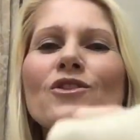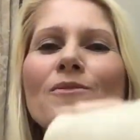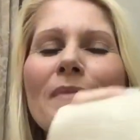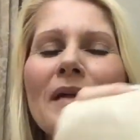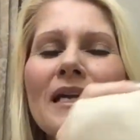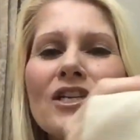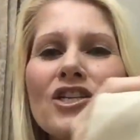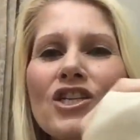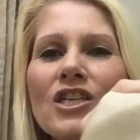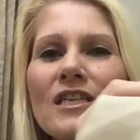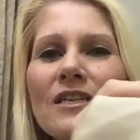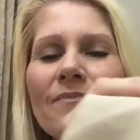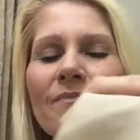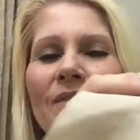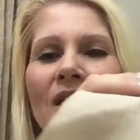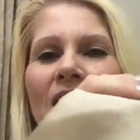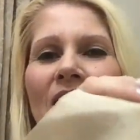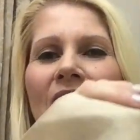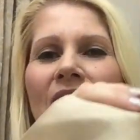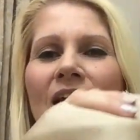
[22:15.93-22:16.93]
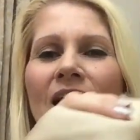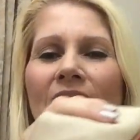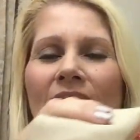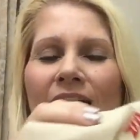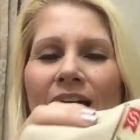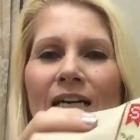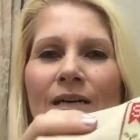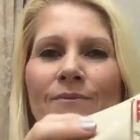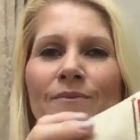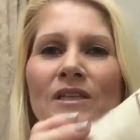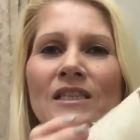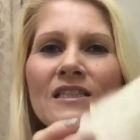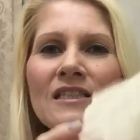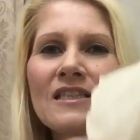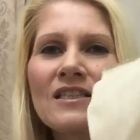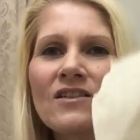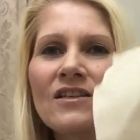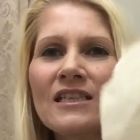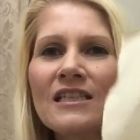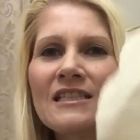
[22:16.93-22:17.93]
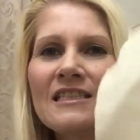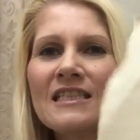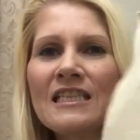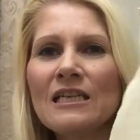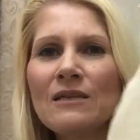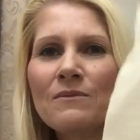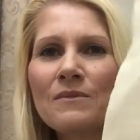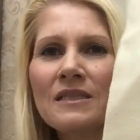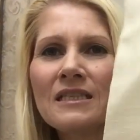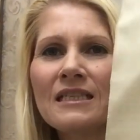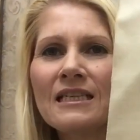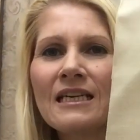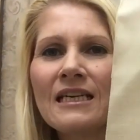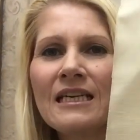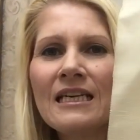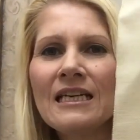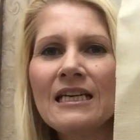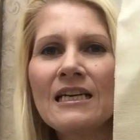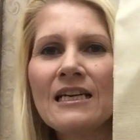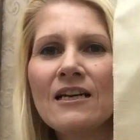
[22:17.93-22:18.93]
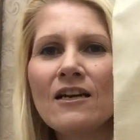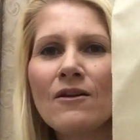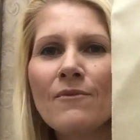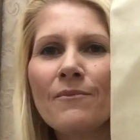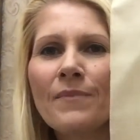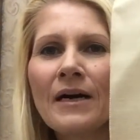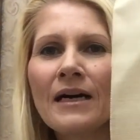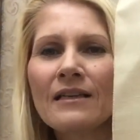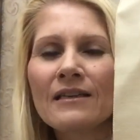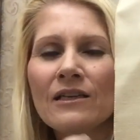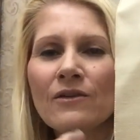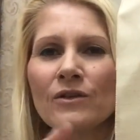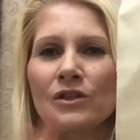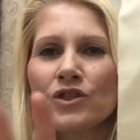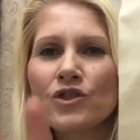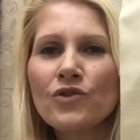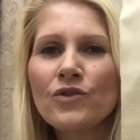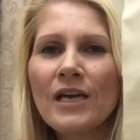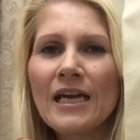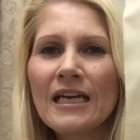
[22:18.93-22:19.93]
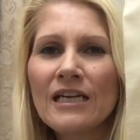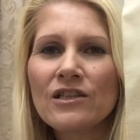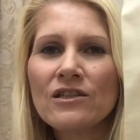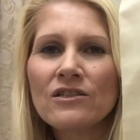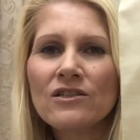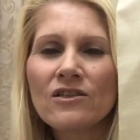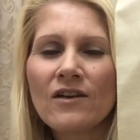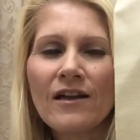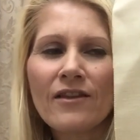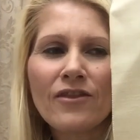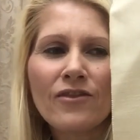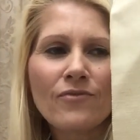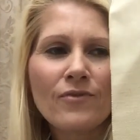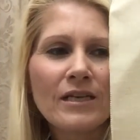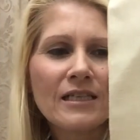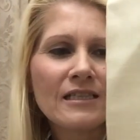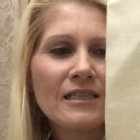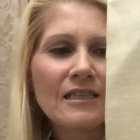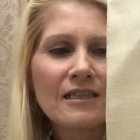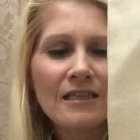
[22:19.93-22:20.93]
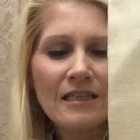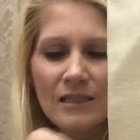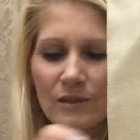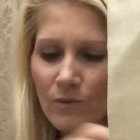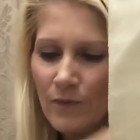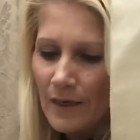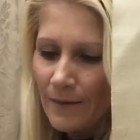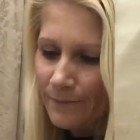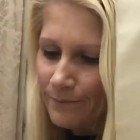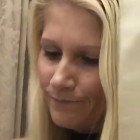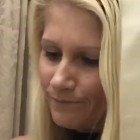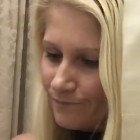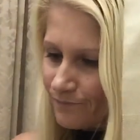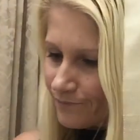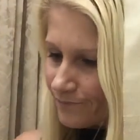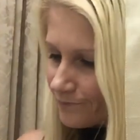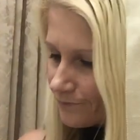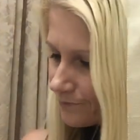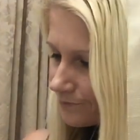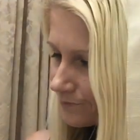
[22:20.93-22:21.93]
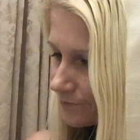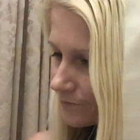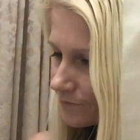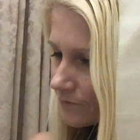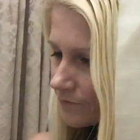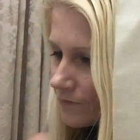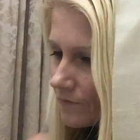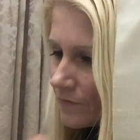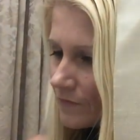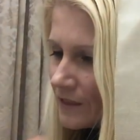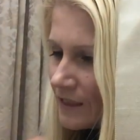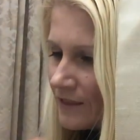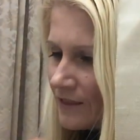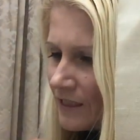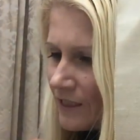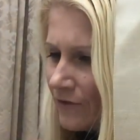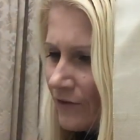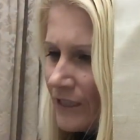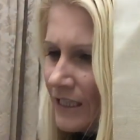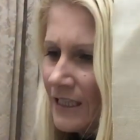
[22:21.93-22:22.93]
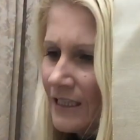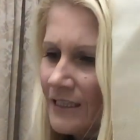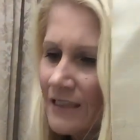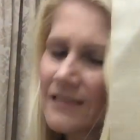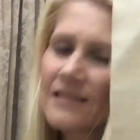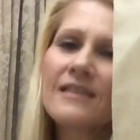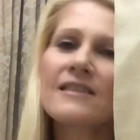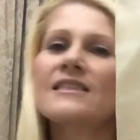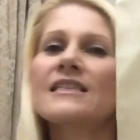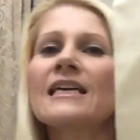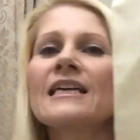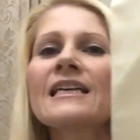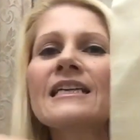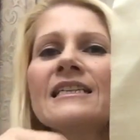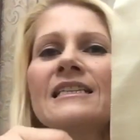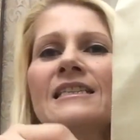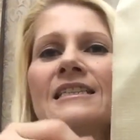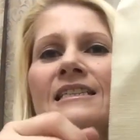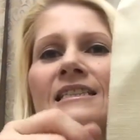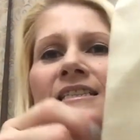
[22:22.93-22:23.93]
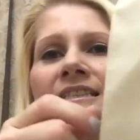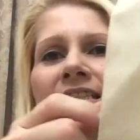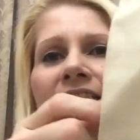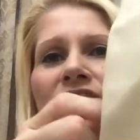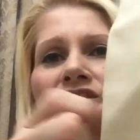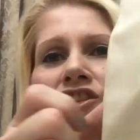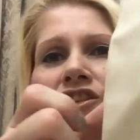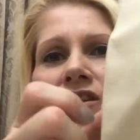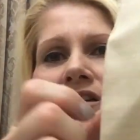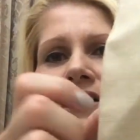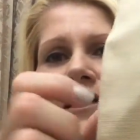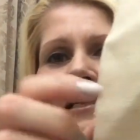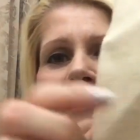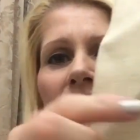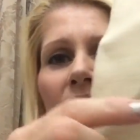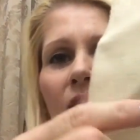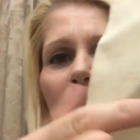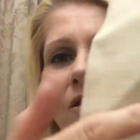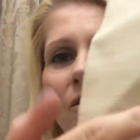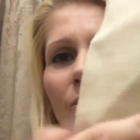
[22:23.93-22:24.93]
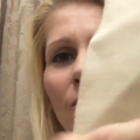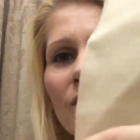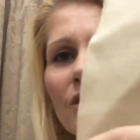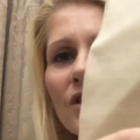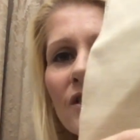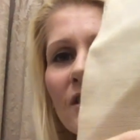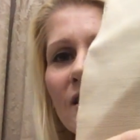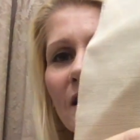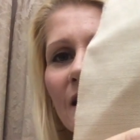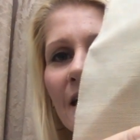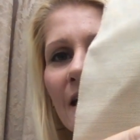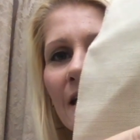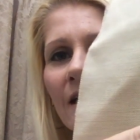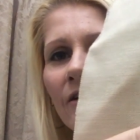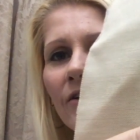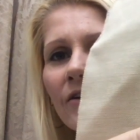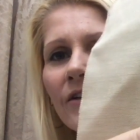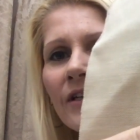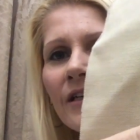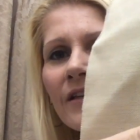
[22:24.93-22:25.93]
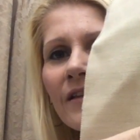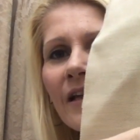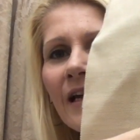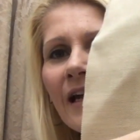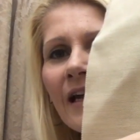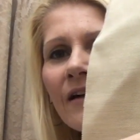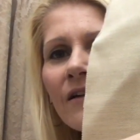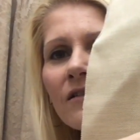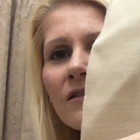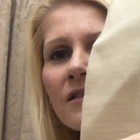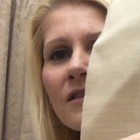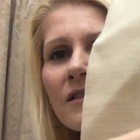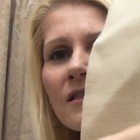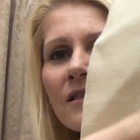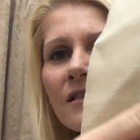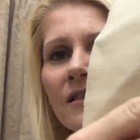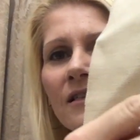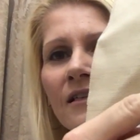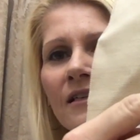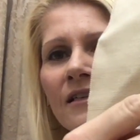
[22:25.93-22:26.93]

dimension. This design is DMC, but there are 2 hand-dyed threads in this one. There is Sally's Sunshine, which is the yellow in the house,